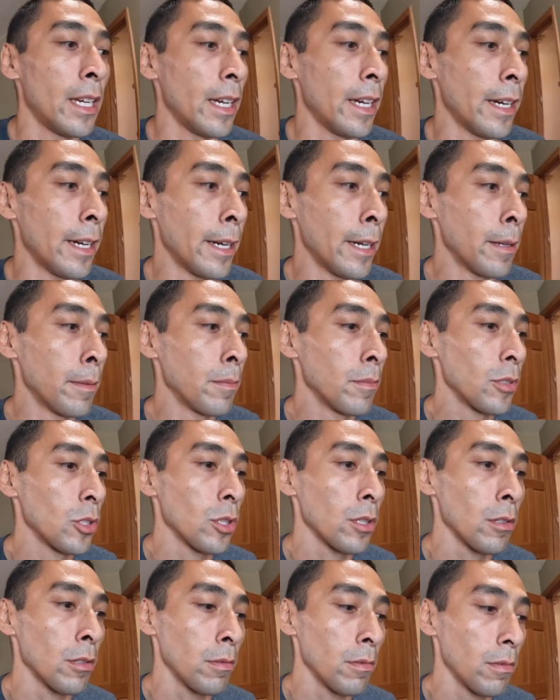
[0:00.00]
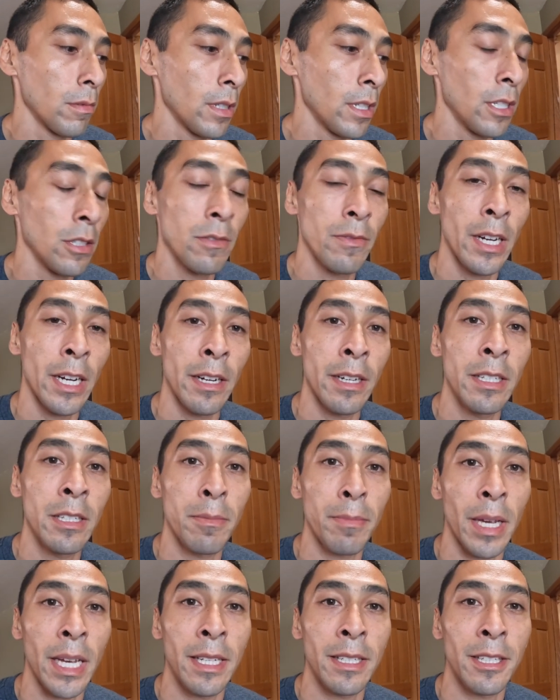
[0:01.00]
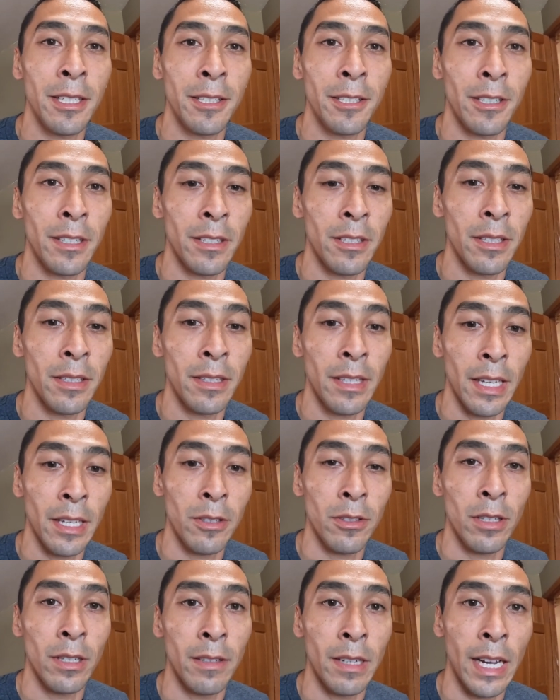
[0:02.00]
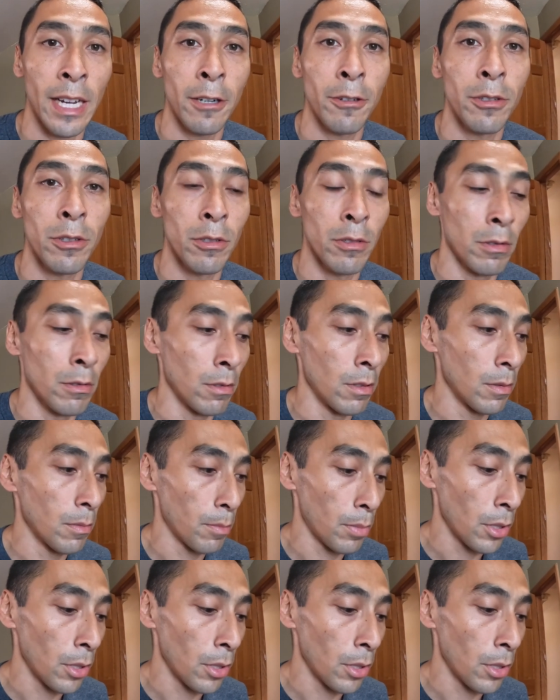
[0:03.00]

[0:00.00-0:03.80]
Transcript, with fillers: um, so it is very dependent on success on how you